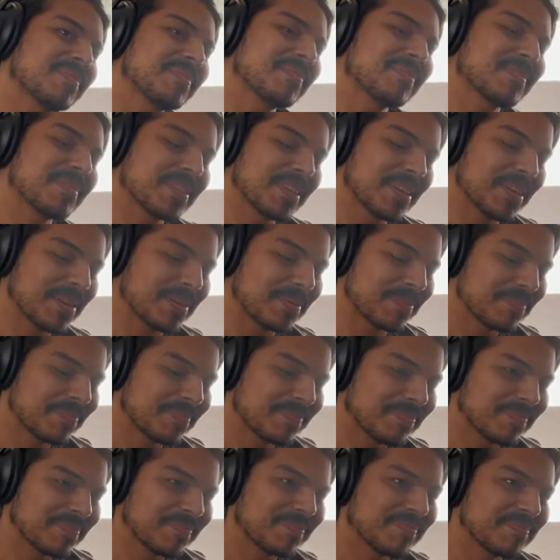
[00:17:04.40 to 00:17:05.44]
Yeah.
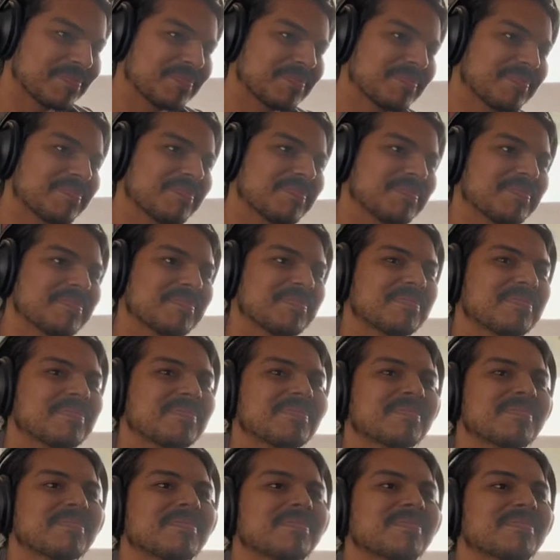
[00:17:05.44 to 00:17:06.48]

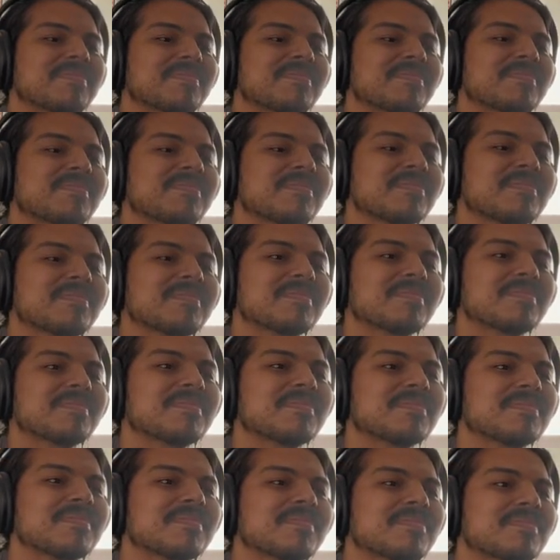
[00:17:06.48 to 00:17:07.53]
That's what I'm afraid
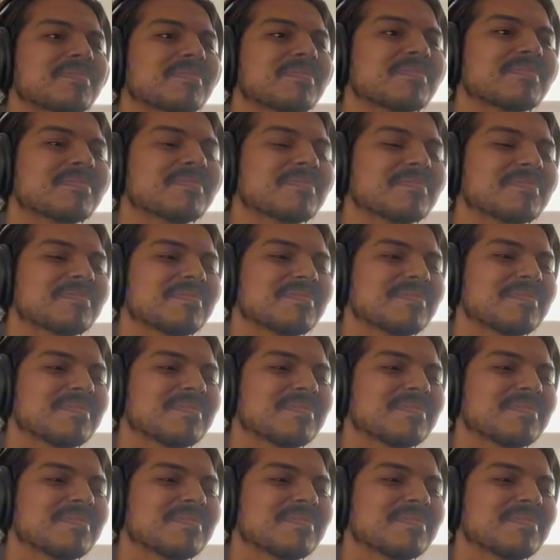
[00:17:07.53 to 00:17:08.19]
of. Mm-hmm.